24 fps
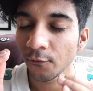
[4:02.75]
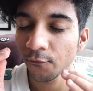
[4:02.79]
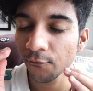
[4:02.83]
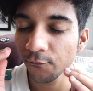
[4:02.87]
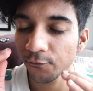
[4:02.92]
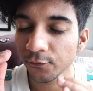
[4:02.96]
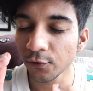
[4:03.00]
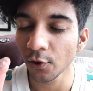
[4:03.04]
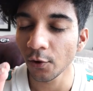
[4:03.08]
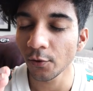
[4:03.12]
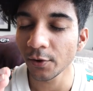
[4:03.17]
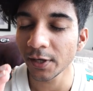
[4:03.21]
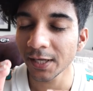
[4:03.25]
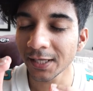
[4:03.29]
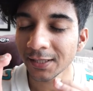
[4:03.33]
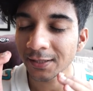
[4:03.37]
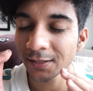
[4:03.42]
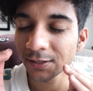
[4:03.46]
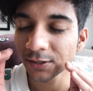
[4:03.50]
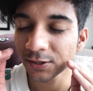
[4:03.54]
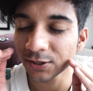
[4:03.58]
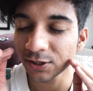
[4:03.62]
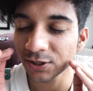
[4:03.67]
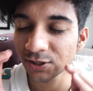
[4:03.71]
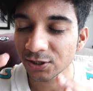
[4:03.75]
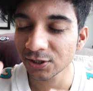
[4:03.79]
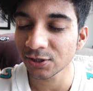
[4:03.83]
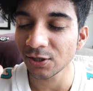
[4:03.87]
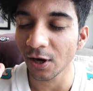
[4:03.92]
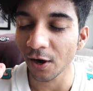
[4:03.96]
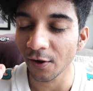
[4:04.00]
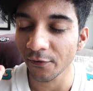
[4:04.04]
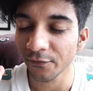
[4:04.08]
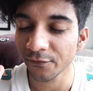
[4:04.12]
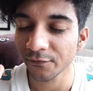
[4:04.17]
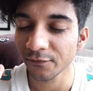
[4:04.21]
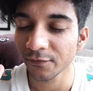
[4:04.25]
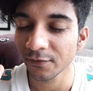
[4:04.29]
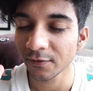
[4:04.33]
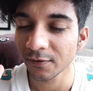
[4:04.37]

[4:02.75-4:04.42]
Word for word: Floating stuff.